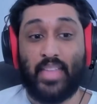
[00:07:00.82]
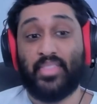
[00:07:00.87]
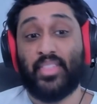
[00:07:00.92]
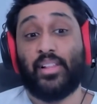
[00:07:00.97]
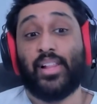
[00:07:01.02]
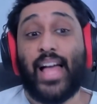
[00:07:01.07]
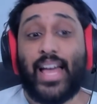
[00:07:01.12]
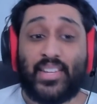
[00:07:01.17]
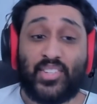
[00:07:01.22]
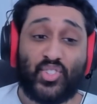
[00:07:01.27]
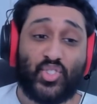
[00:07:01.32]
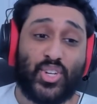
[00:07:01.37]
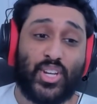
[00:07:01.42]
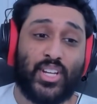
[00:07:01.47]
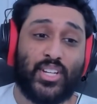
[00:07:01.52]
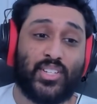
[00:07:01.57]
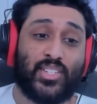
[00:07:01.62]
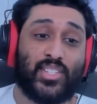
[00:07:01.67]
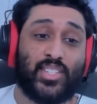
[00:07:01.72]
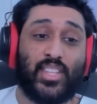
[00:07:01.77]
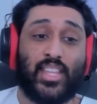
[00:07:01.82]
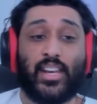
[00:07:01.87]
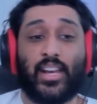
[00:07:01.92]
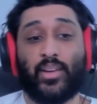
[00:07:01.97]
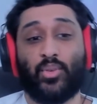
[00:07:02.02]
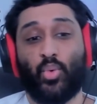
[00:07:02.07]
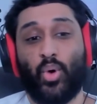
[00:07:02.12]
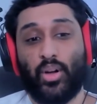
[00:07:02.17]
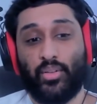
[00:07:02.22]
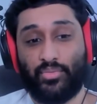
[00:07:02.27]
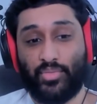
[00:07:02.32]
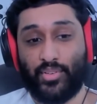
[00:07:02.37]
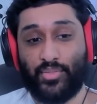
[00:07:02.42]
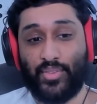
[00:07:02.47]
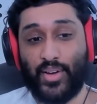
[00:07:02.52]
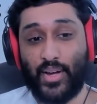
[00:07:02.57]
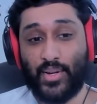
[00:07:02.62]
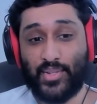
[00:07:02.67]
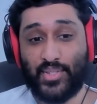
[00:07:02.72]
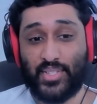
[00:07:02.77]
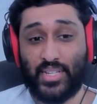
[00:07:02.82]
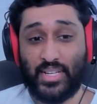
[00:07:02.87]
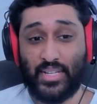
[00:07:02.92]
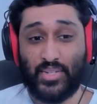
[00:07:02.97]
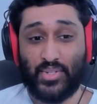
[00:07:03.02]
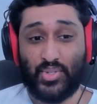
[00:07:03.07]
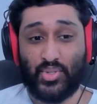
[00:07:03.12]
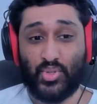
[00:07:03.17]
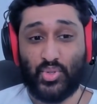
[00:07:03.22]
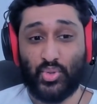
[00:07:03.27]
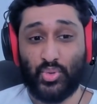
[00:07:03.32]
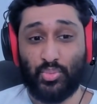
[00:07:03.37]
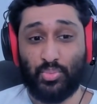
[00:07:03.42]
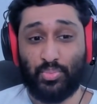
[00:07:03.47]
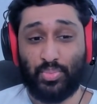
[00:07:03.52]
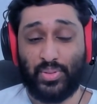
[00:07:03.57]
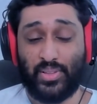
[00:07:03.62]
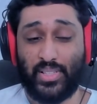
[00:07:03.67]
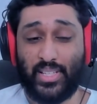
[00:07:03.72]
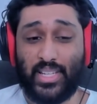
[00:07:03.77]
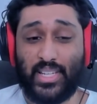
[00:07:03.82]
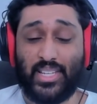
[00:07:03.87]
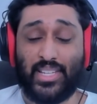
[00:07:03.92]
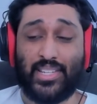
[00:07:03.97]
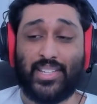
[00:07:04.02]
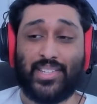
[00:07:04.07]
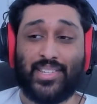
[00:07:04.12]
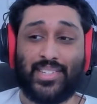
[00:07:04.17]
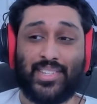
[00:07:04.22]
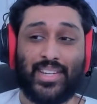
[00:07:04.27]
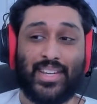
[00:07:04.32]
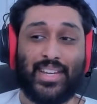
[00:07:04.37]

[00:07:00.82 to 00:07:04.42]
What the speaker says: the last change that I'd want for Faust is to please